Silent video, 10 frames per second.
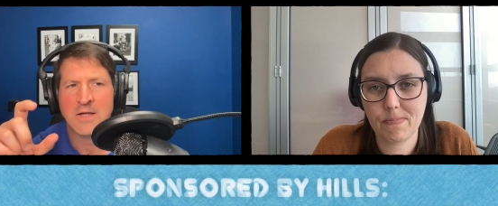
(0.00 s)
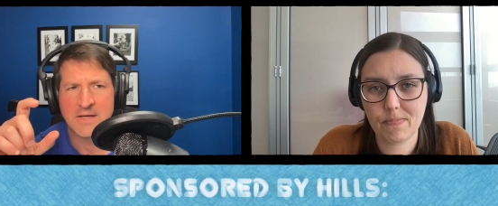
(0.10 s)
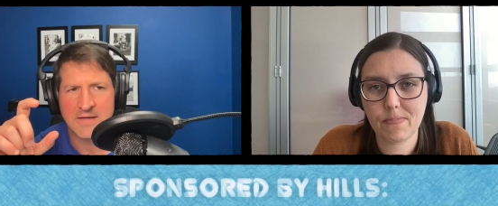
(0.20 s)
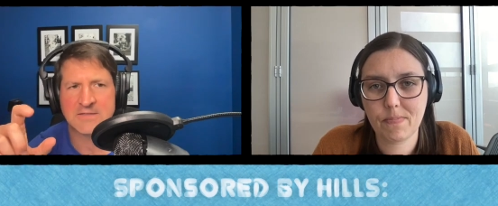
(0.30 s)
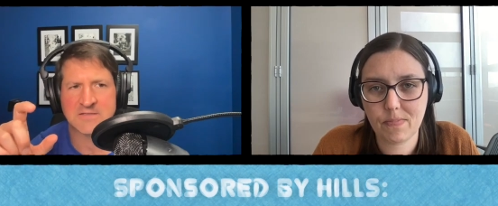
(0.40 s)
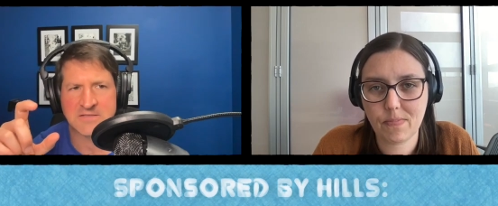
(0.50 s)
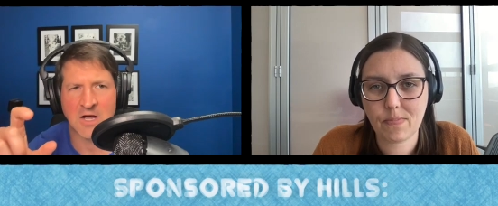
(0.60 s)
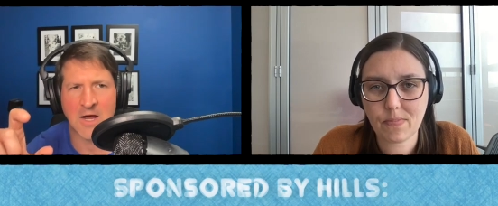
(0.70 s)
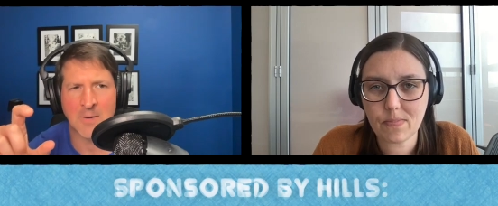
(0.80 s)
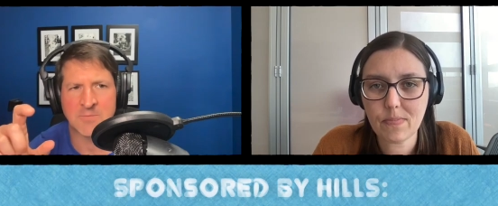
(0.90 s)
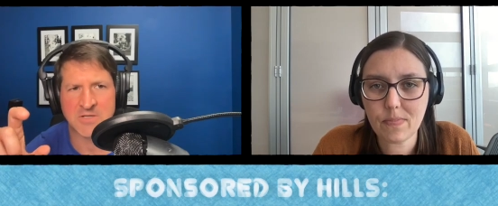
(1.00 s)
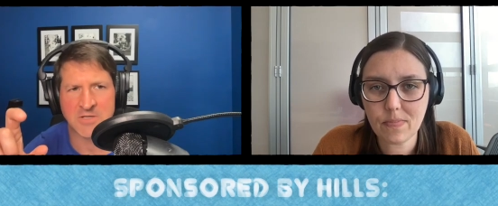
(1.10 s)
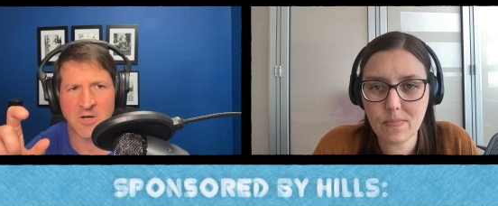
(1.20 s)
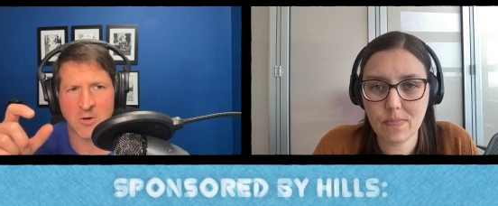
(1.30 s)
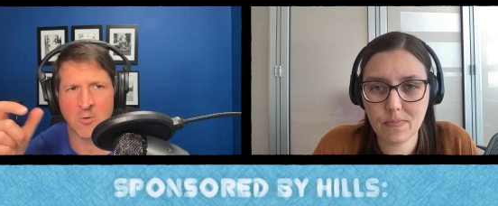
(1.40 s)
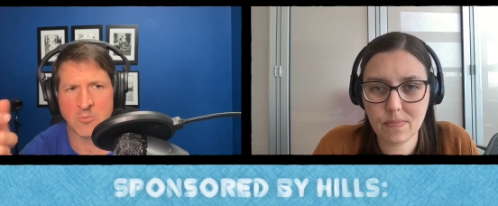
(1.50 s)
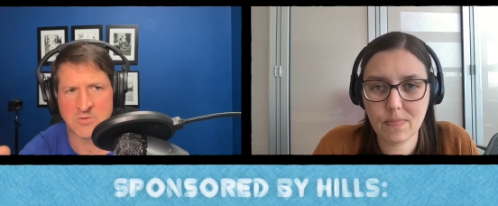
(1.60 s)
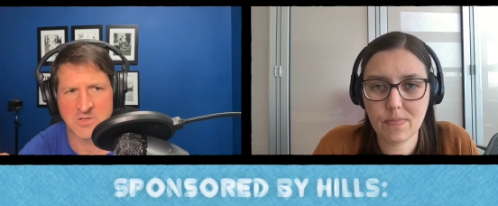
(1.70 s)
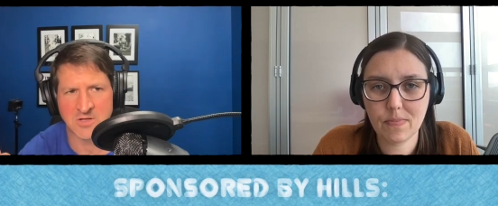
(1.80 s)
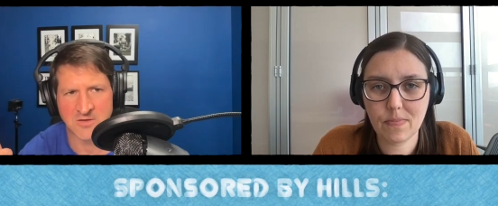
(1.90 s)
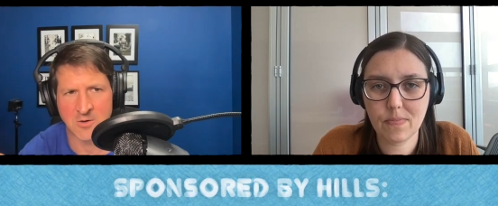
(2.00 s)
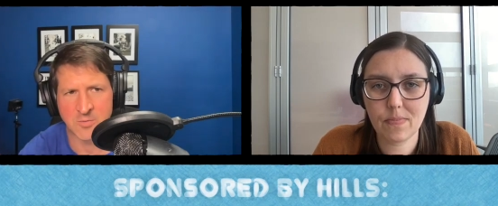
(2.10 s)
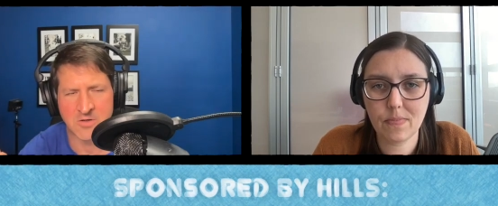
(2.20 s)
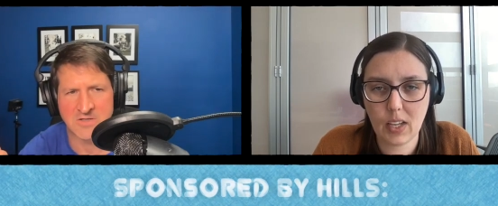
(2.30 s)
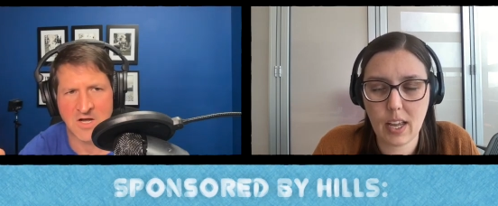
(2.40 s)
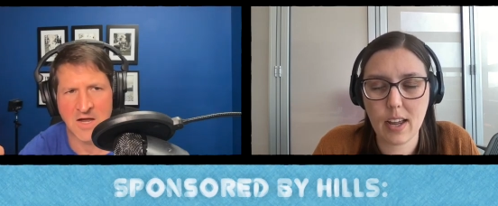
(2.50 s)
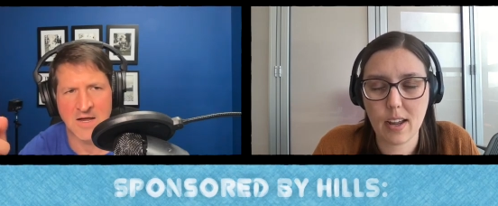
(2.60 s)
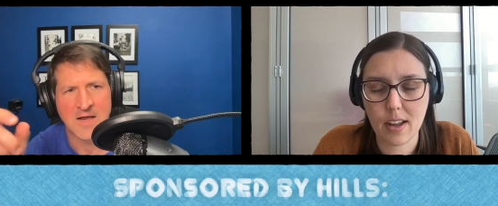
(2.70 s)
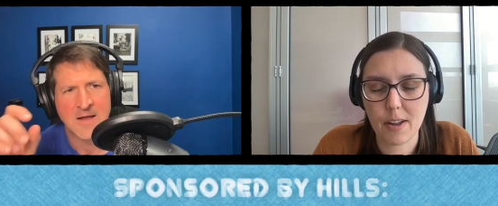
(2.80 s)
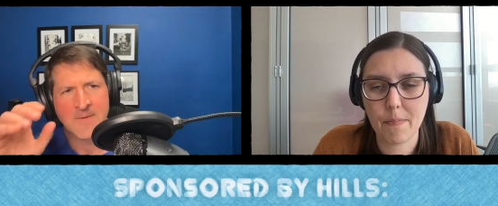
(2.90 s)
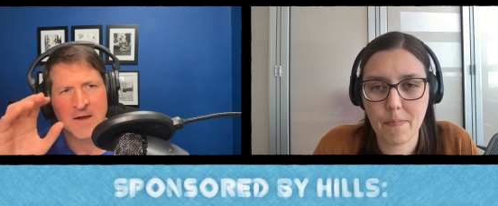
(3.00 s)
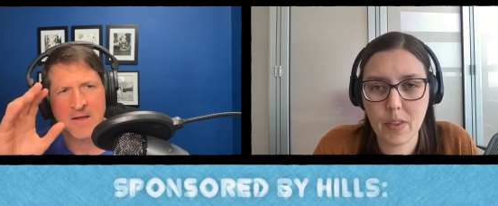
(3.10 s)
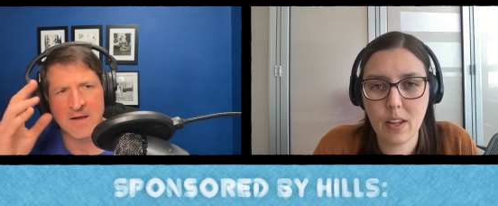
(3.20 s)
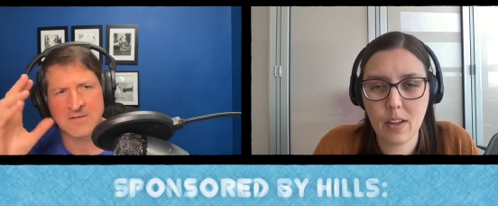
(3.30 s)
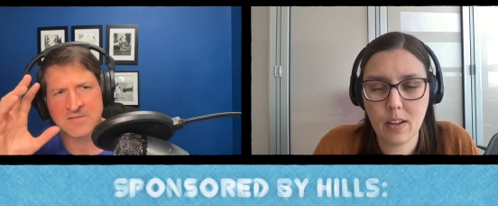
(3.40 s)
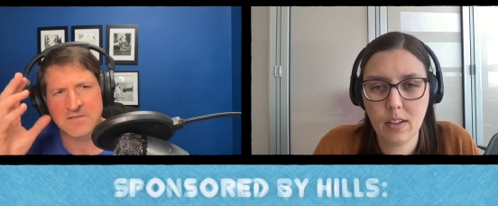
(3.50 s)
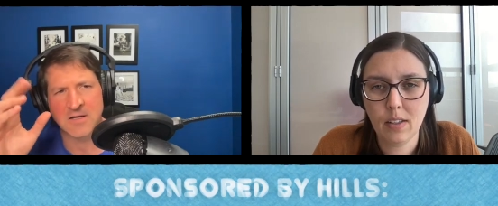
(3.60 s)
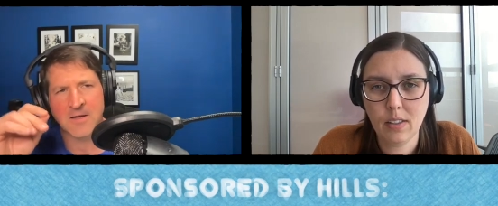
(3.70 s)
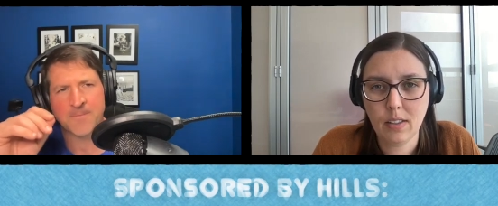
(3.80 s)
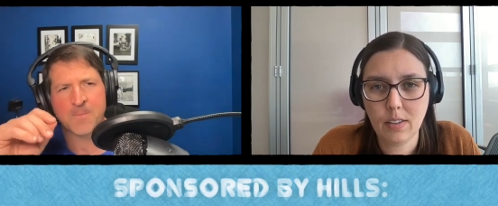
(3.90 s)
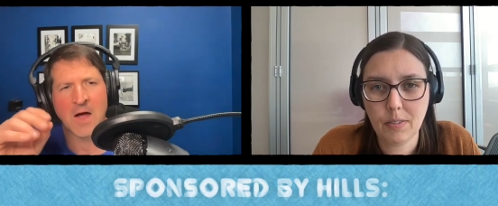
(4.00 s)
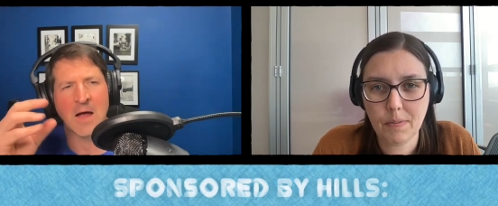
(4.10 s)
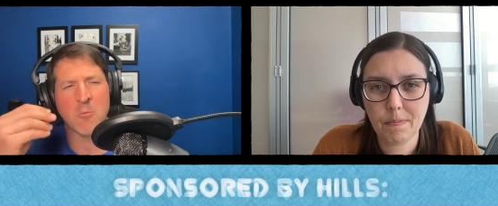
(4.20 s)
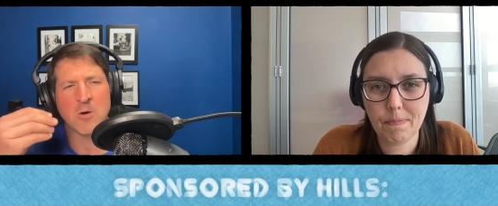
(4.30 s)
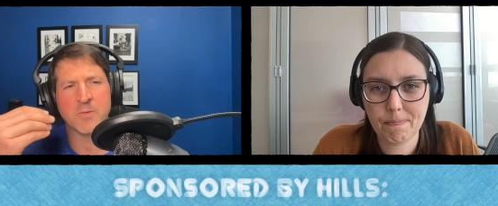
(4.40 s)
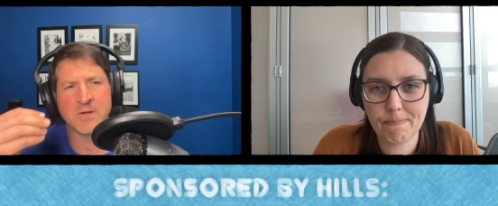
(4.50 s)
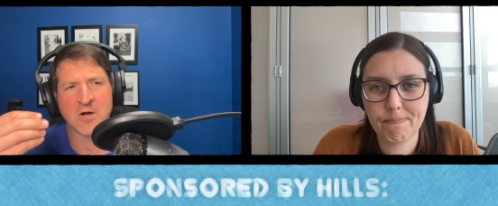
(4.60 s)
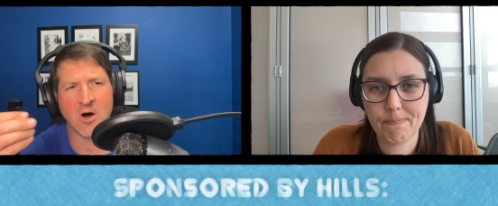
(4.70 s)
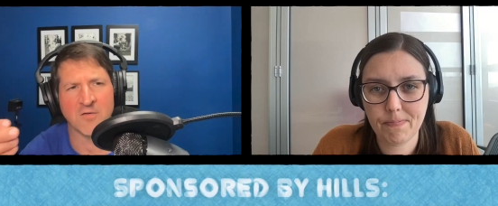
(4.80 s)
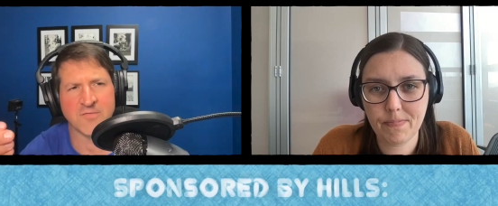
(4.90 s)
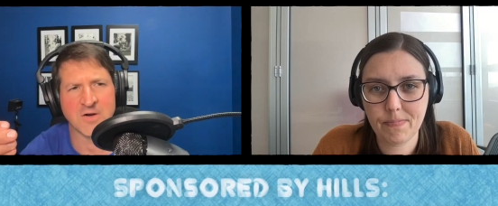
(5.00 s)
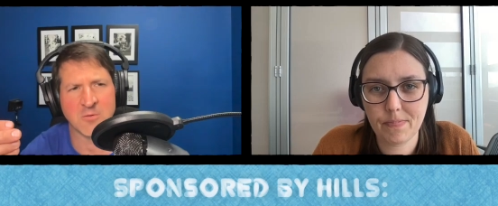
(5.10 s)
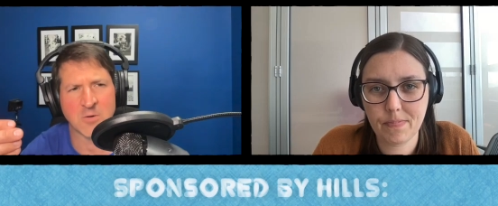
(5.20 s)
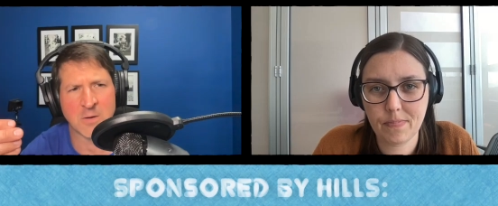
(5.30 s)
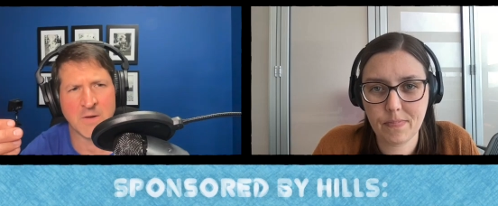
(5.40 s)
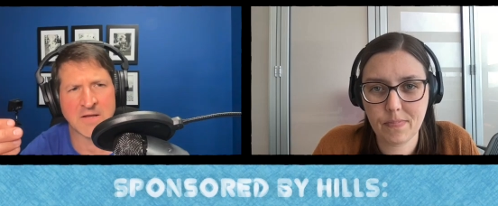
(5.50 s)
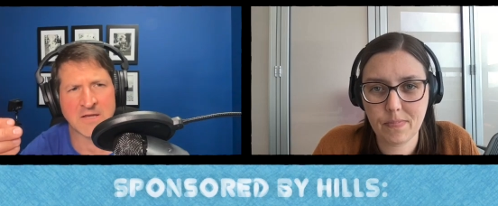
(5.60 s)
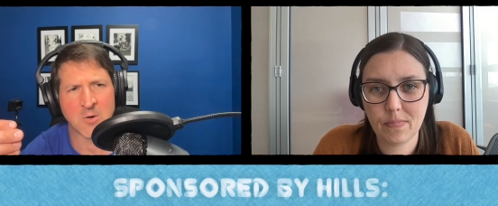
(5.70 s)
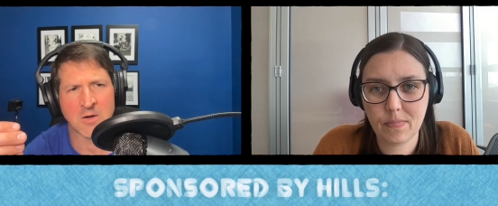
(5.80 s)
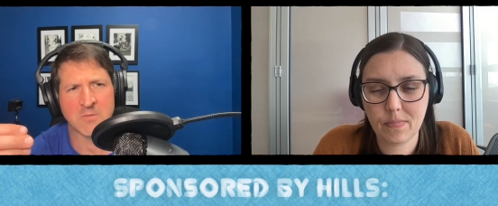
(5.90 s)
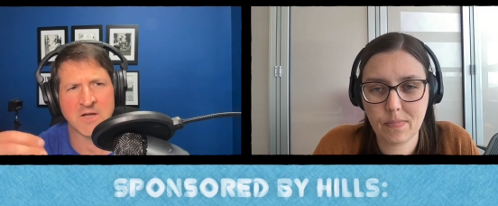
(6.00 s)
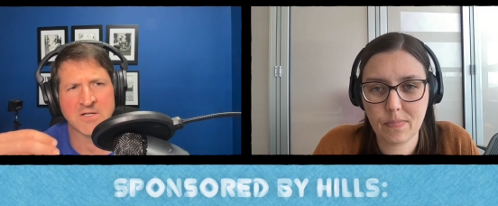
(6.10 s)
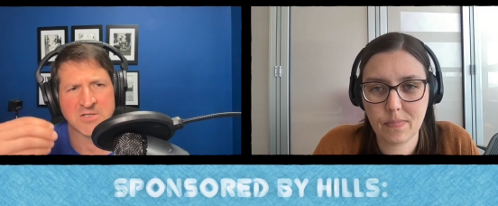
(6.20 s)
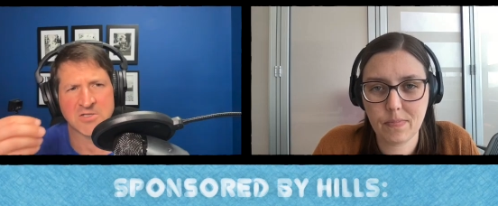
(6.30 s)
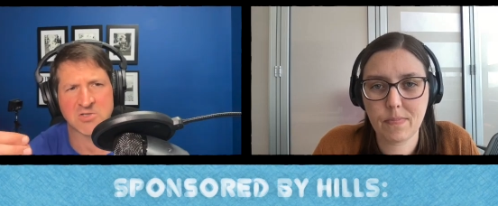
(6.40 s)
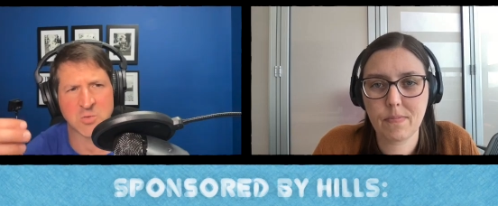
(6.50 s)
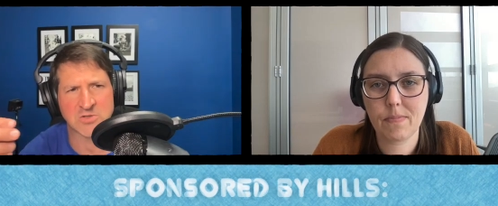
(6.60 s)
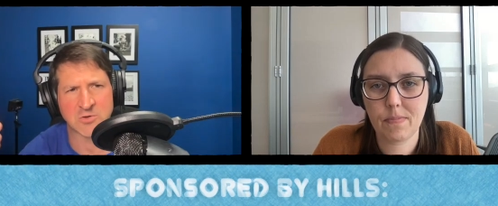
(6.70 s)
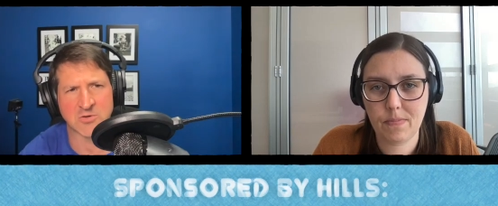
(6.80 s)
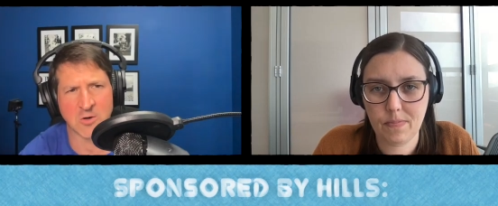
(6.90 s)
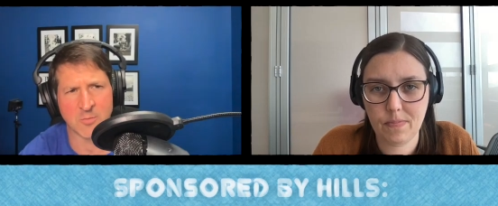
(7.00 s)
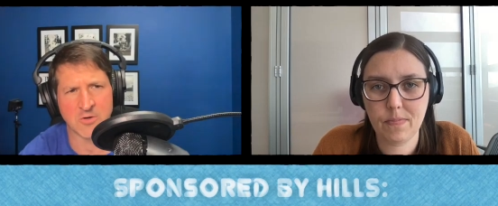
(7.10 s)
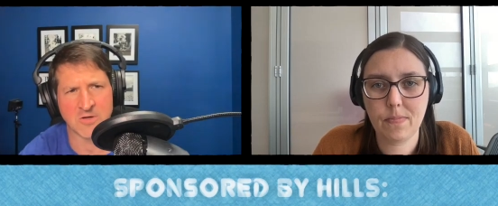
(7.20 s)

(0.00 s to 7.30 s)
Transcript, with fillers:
Speaker 1: it's time to go to the therapeutic diet. Yeah. And, and I just, I want to be confident when I make that recommendation to switch to a therapeutic